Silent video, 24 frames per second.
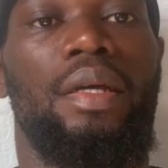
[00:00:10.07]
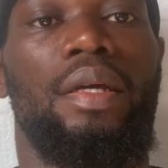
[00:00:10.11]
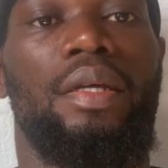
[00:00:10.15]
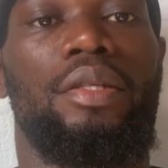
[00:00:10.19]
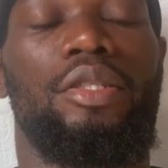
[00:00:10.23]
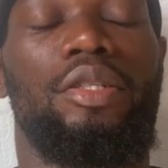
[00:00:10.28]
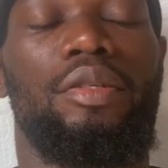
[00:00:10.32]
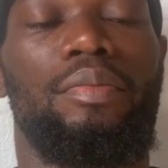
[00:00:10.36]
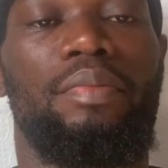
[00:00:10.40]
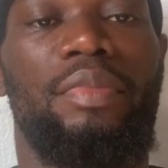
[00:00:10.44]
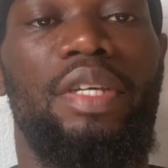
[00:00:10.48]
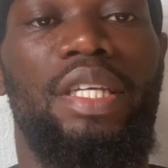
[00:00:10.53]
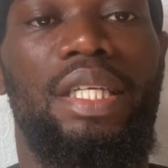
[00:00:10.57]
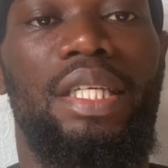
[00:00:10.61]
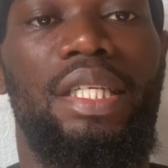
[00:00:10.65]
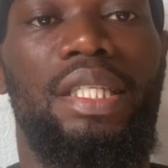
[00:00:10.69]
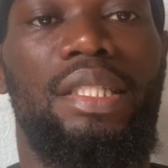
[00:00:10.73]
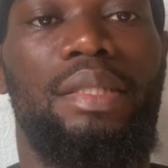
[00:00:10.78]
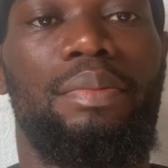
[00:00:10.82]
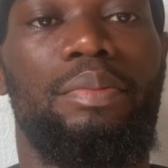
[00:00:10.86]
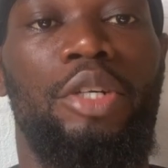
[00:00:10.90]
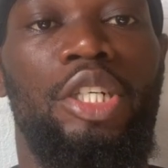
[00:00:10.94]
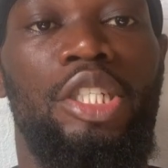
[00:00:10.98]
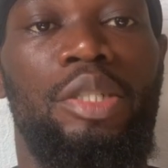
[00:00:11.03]
to make it
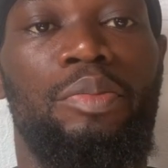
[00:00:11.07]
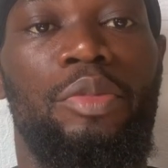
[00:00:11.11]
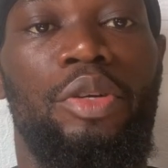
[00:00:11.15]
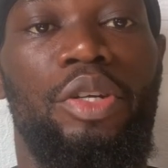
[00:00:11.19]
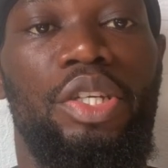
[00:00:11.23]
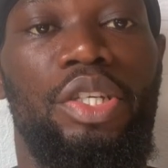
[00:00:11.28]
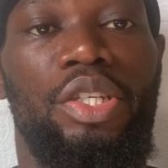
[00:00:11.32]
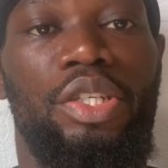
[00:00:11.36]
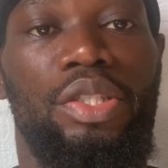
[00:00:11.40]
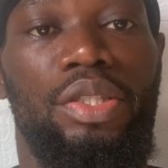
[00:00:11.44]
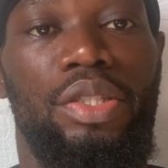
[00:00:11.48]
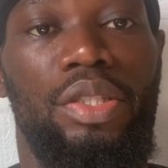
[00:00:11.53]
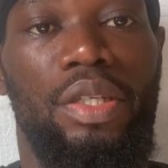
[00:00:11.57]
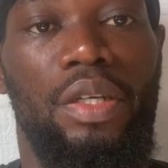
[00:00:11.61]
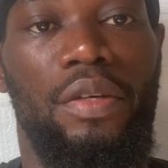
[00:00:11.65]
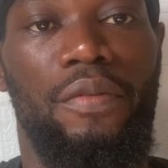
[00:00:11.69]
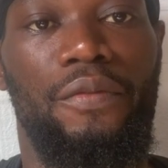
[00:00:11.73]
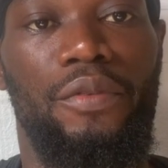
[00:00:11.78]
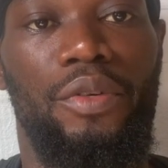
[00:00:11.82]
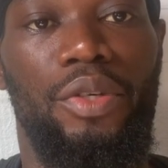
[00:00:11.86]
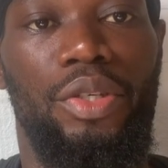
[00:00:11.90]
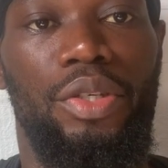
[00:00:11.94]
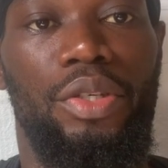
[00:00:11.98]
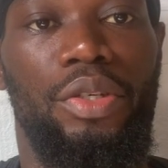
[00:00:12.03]
much more easier
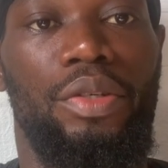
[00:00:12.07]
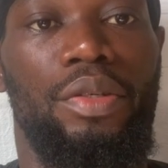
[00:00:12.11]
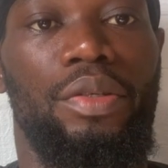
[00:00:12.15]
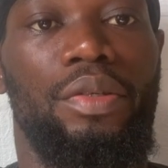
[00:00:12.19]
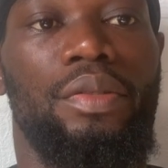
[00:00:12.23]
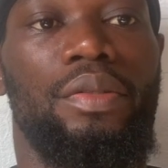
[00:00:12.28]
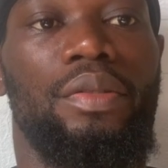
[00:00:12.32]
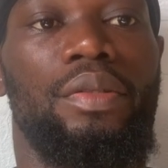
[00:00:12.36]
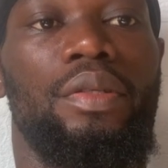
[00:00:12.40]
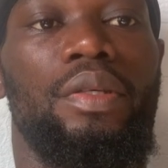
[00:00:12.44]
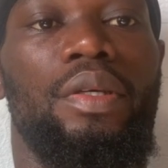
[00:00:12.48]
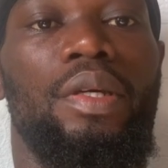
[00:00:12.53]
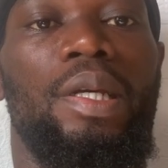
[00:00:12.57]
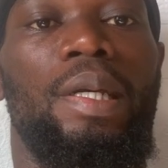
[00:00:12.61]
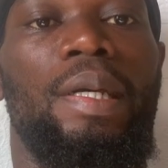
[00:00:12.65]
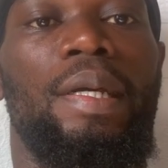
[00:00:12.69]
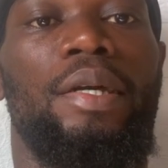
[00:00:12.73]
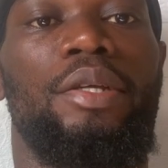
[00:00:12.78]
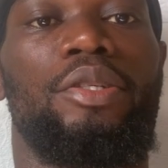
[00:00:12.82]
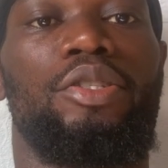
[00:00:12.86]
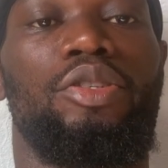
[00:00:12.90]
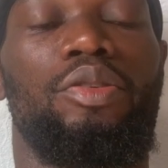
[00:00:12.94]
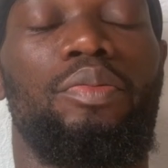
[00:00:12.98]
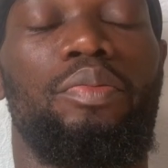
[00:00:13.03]
for you
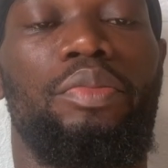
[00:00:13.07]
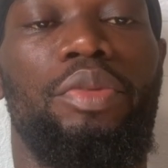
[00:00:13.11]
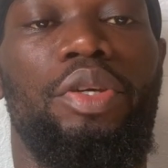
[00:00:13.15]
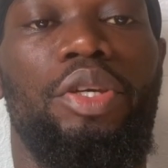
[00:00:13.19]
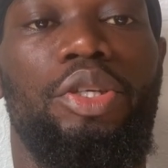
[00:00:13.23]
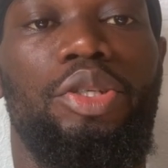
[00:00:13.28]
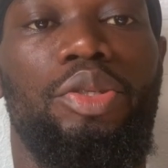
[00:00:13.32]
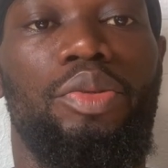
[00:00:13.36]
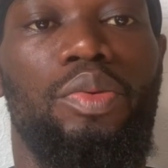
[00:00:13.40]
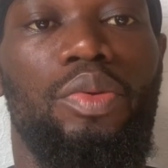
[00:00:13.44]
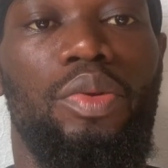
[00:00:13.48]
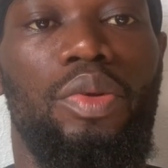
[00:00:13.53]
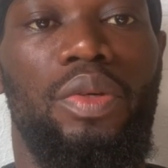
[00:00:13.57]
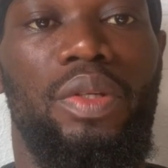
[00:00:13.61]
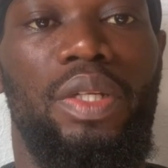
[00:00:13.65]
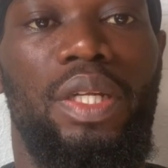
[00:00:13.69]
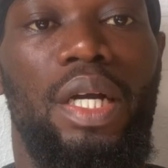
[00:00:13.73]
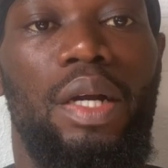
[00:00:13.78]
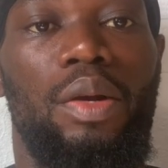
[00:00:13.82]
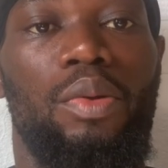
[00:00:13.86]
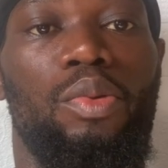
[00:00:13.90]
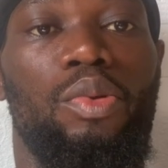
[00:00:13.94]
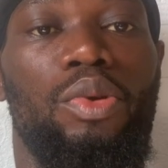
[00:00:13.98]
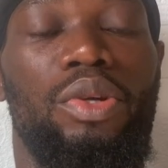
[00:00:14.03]
to make sure
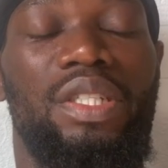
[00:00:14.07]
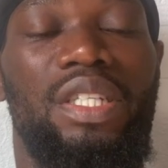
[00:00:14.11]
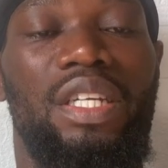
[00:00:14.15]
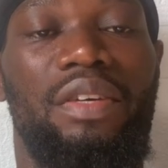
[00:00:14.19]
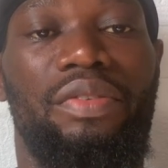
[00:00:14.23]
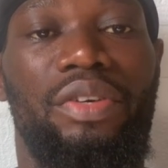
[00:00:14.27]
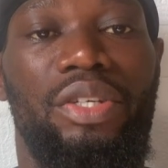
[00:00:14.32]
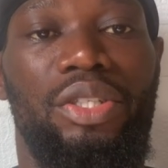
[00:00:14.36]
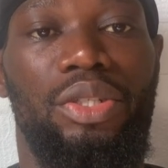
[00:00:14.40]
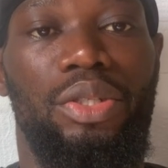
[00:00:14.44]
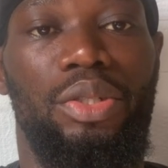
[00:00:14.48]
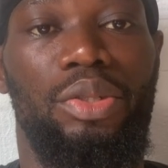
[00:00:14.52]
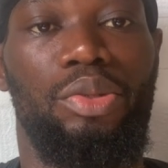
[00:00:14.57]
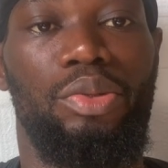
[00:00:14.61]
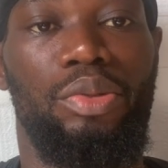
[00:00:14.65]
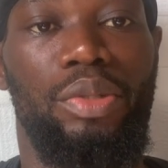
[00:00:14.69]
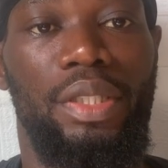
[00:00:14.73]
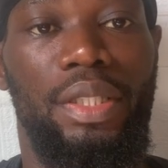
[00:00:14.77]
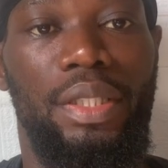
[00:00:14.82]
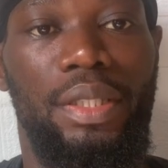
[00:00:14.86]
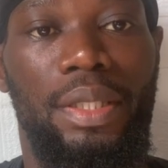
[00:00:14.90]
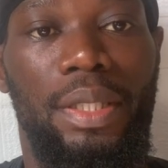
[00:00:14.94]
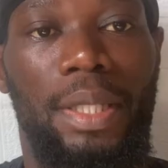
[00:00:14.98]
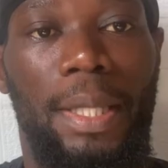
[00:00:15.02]
that whatever you're
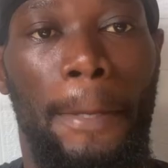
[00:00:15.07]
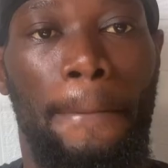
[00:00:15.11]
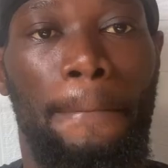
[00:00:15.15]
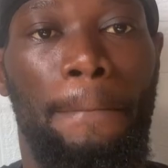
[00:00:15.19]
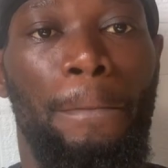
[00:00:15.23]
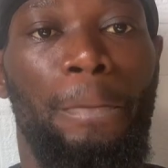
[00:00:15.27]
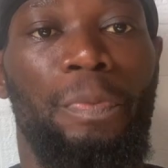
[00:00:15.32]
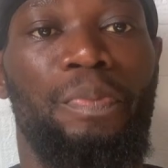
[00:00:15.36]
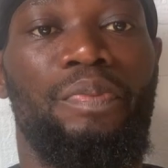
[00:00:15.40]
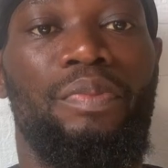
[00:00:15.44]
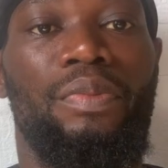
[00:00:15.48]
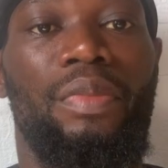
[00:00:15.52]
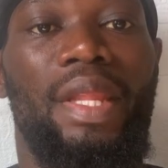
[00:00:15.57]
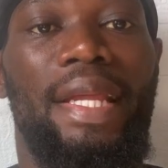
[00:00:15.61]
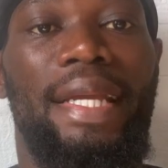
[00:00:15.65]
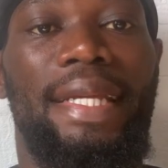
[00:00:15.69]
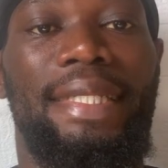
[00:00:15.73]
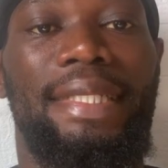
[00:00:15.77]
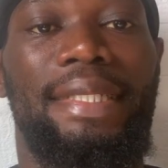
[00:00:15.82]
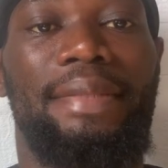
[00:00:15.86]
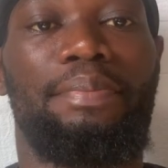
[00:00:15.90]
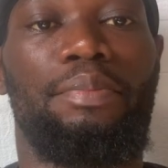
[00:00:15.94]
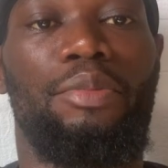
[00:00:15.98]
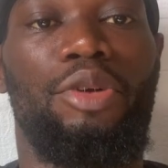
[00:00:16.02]
doing
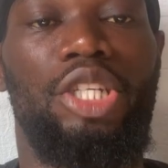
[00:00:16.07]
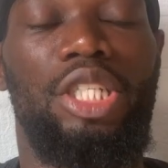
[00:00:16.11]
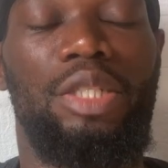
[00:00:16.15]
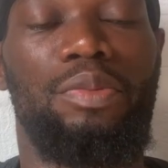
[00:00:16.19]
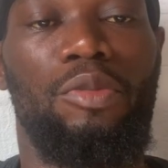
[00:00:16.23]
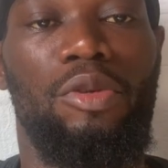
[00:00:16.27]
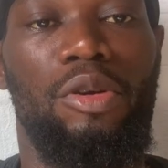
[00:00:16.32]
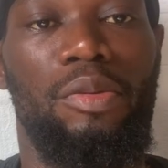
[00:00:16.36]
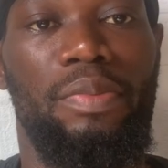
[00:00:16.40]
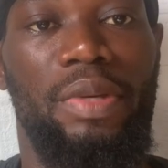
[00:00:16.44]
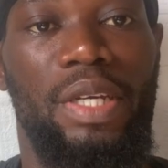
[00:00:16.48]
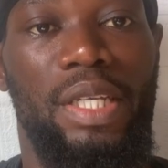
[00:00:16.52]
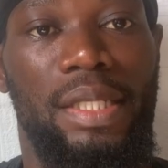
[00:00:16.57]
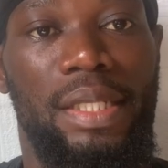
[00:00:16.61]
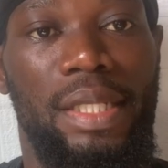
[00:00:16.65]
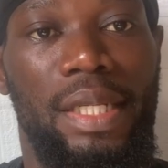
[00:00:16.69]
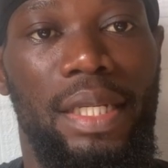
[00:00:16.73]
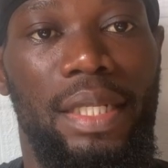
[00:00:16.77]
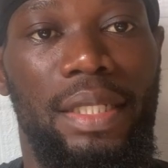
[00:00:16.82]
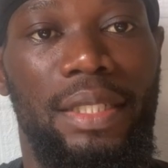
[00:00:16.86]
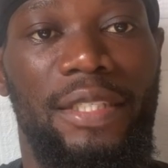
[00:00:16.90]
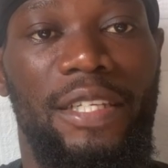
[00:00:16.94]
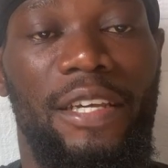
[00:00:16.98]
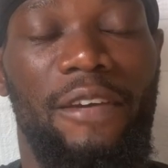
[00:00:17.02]
is much more
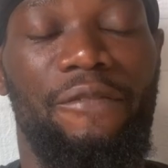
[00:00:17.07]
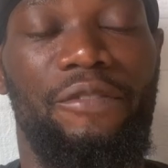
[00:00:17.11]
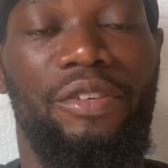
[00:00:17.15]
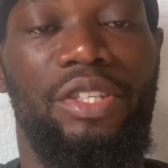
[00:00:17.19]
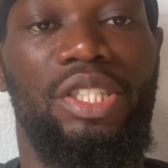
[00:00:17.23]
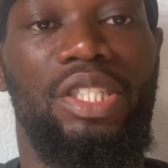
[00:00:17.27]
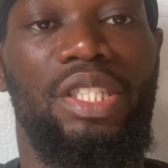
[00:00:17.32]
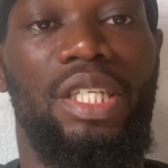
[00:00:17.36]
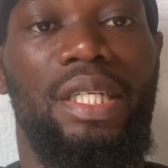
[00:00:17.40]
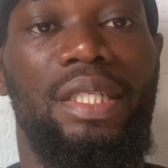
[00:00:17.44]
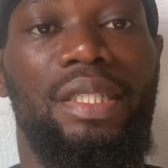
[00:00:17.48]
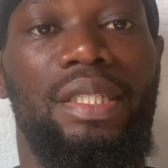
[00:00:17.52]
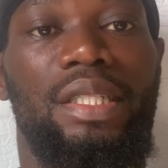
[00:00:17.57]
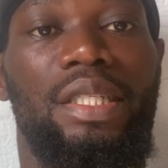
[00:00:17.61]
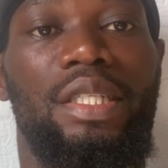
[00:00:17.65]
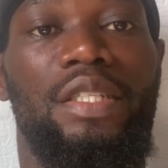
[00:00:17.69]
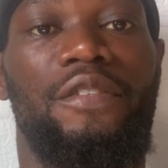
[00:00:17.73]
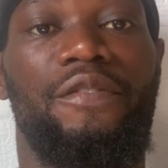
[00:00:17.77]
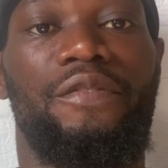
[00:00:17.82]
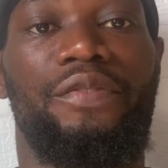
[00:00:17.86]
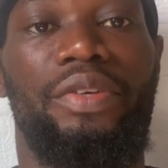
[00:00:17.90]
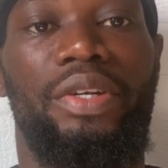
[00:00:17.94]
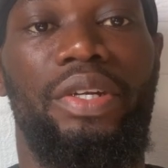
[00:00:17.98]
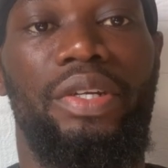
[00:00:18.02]
better, the efficiency is
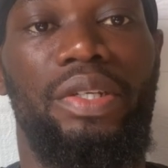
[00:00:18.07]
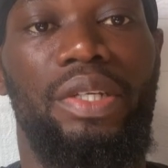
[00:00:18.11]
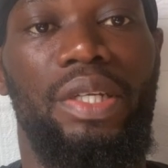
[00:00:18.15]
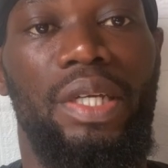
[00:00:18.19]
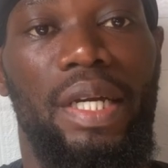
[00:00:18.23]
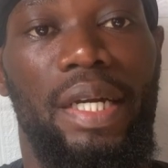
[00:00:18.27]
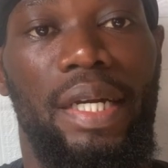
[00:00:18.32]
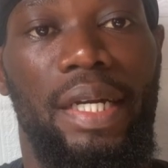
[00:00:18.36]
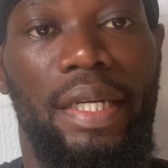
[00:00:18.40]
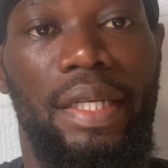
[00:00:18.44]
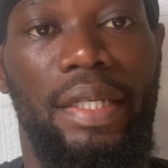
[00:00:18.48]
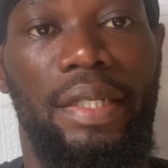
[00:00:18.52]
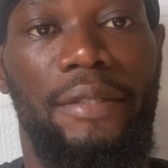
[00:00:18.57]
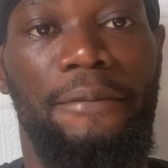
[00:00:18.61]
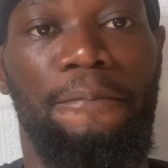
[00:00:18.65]
very high,